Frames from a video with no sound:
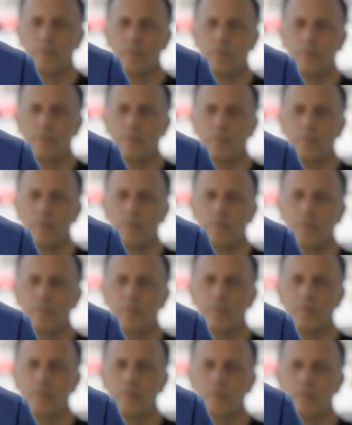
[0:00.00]

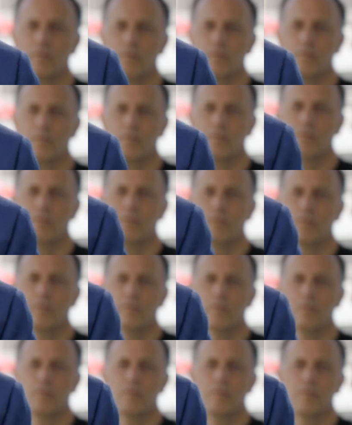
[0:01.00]

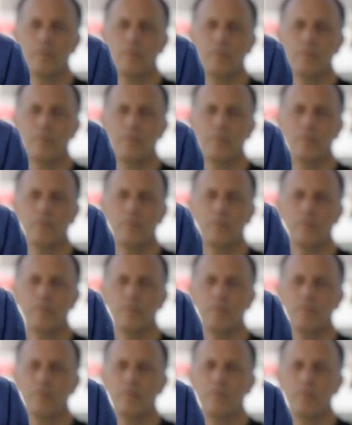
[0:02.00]

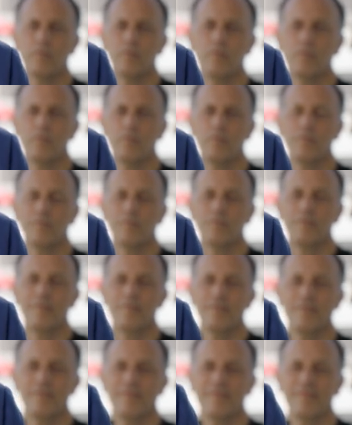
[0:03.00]

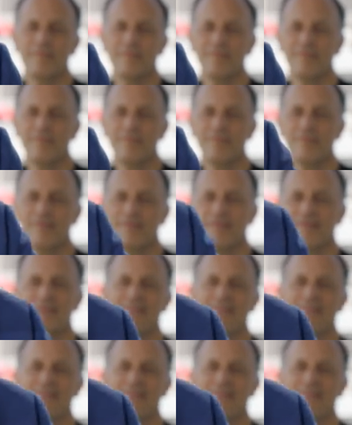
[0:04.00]
No words are spoken by the person on screen.